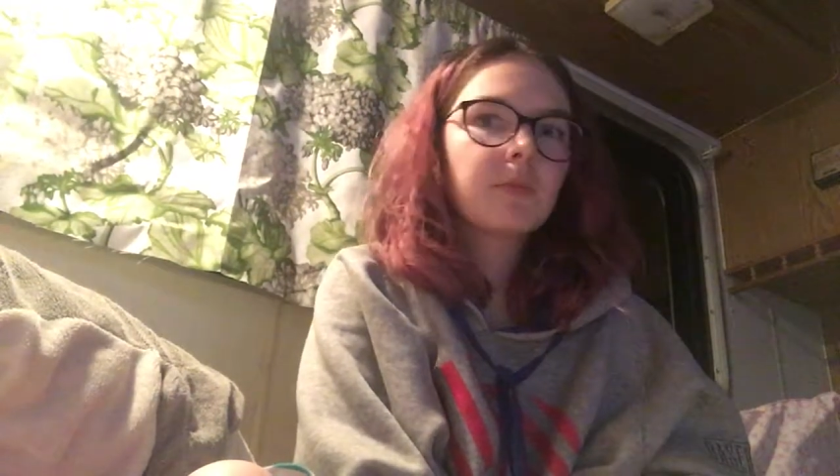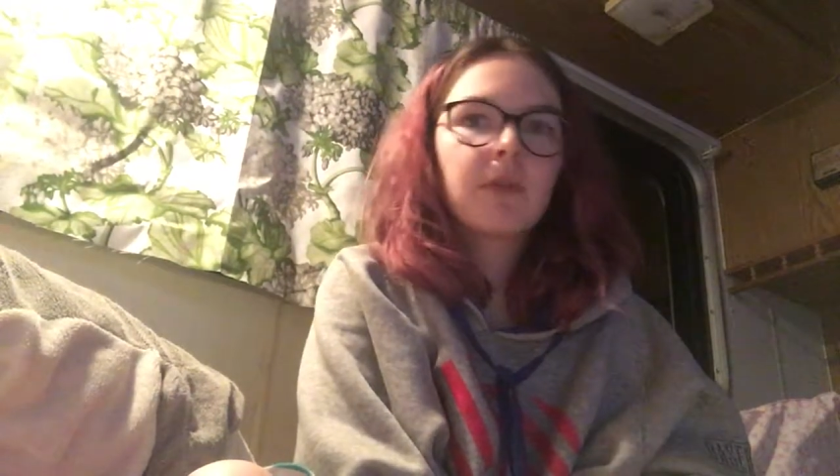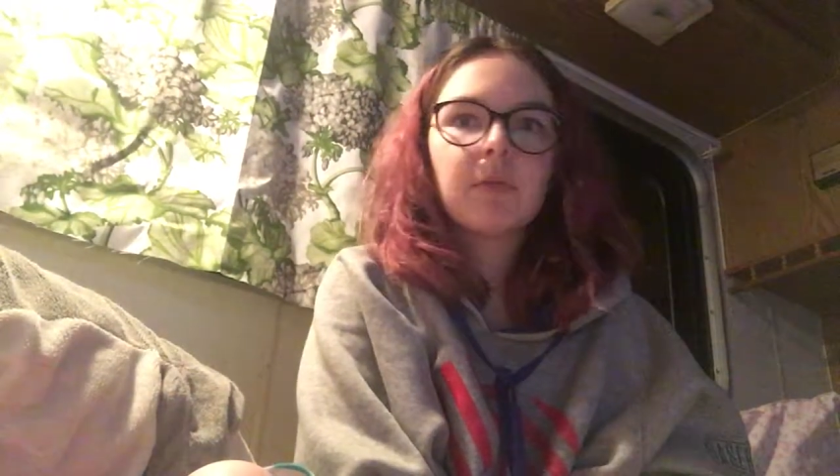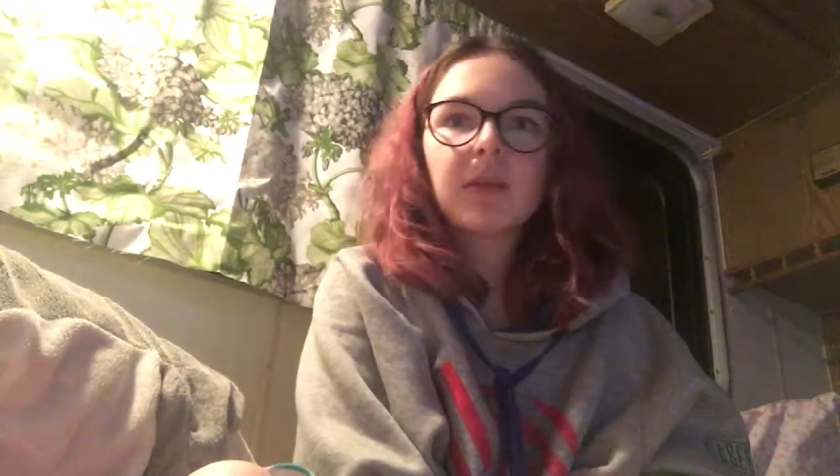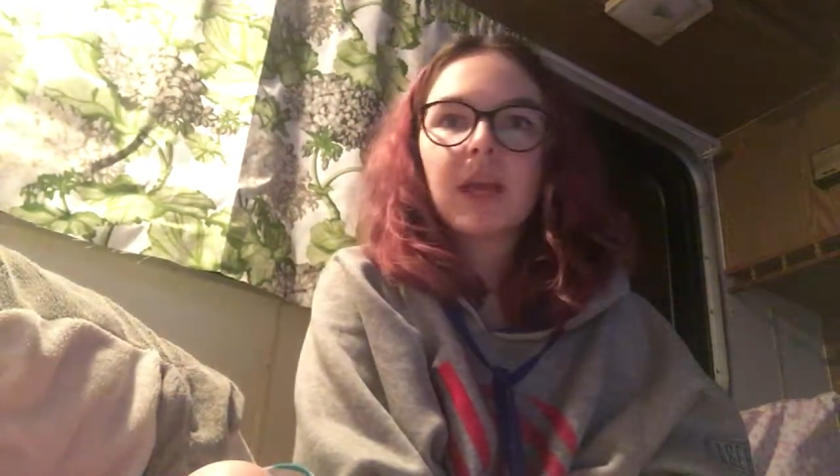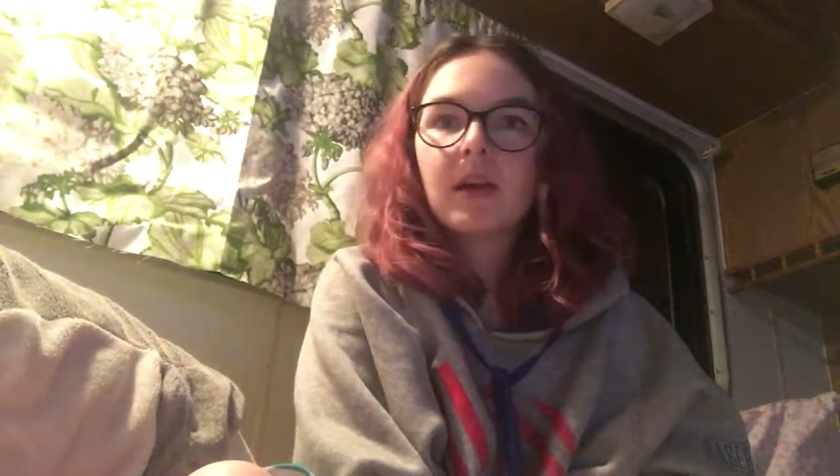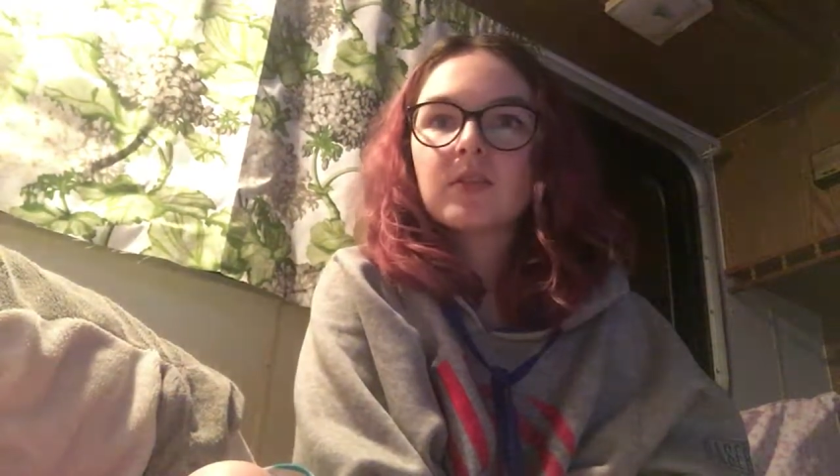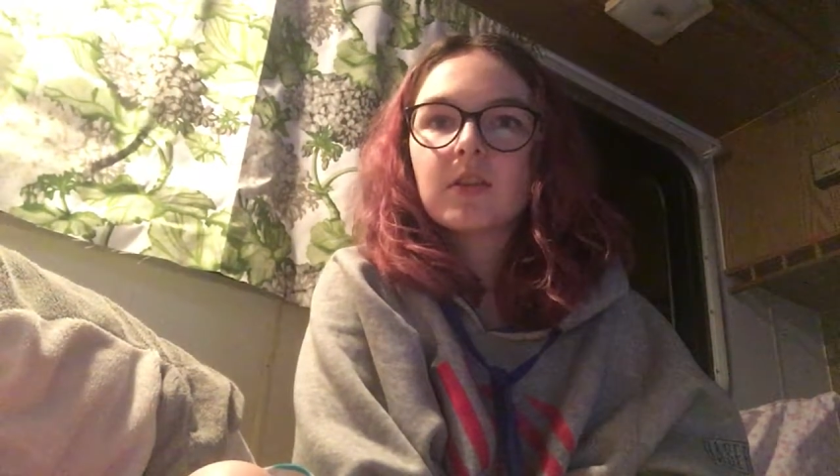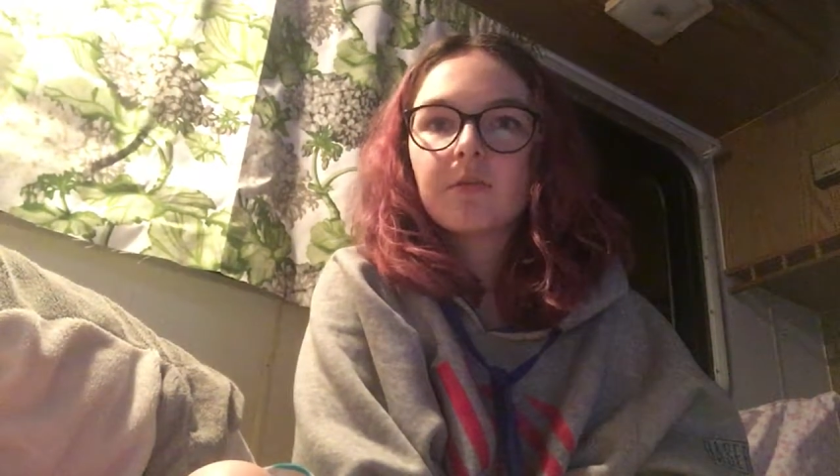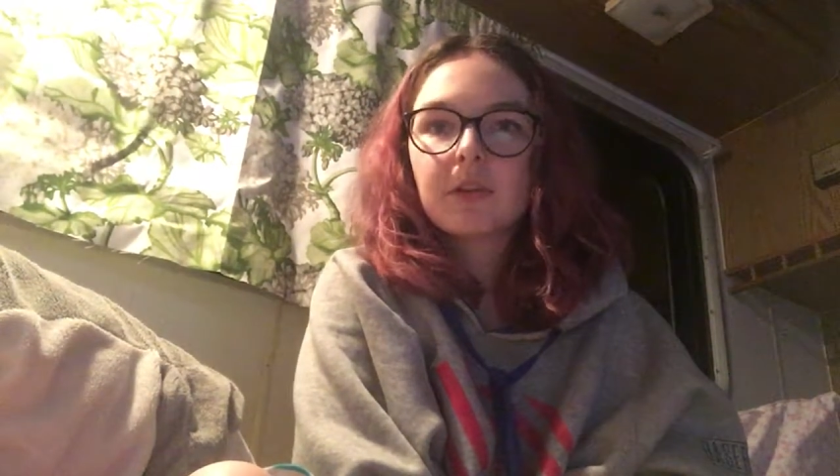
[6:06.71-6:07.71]
everybody
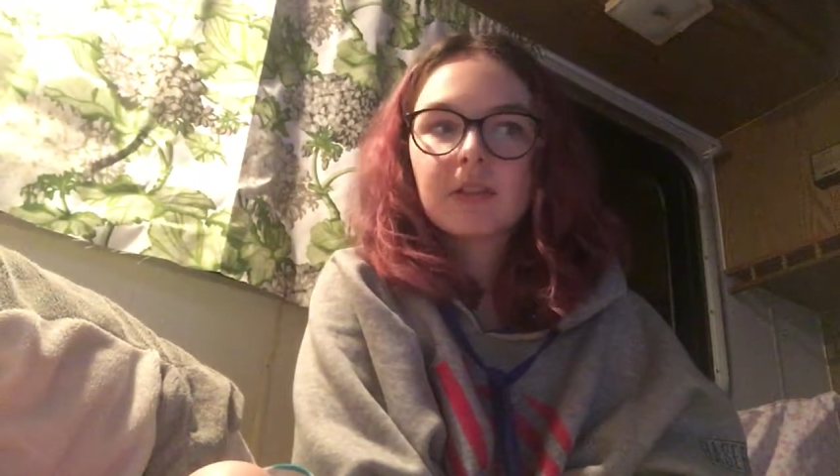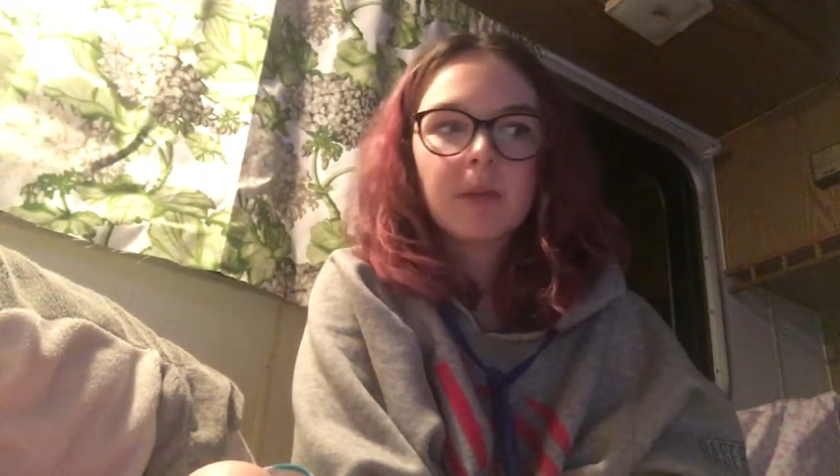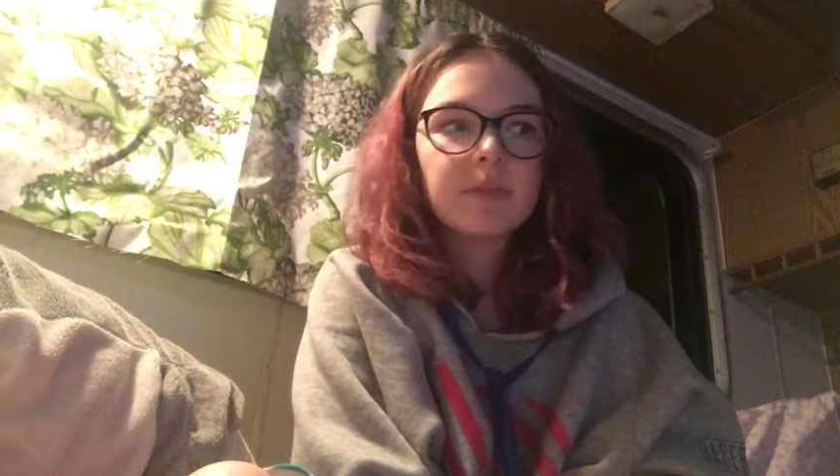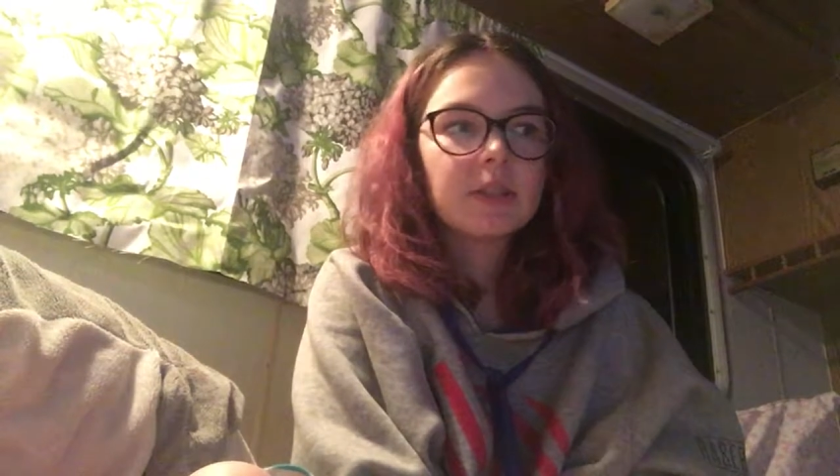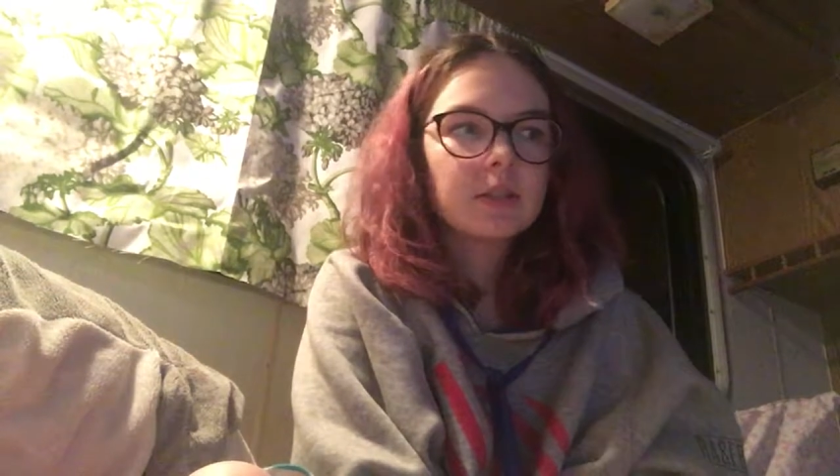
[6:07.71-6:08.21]
has different types